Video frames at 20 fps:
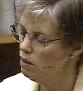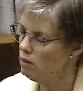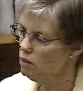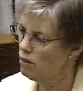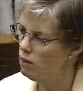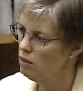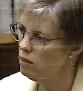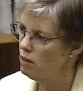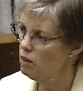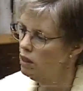
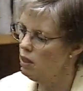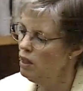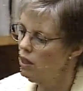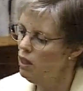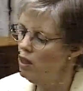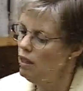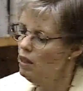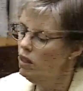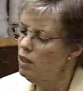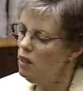Since
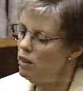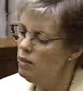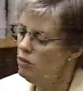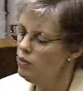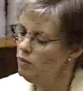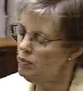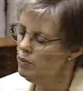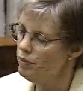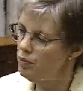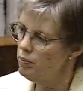
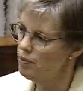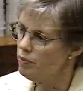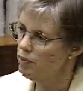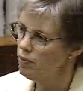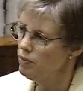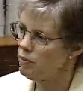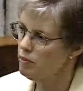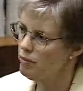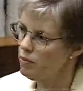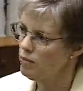1989, has your
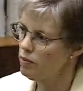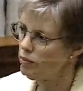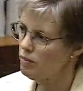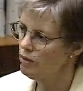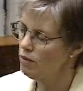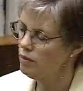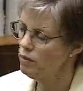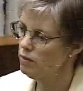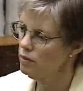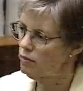laboratory
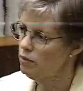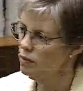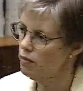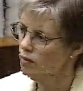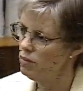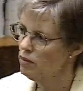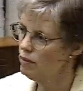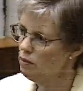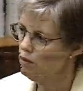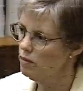
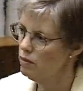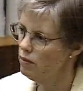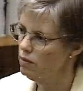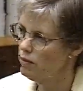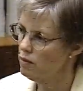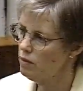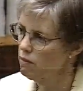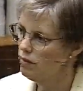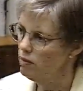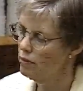made
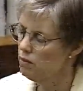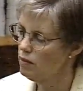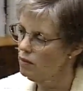or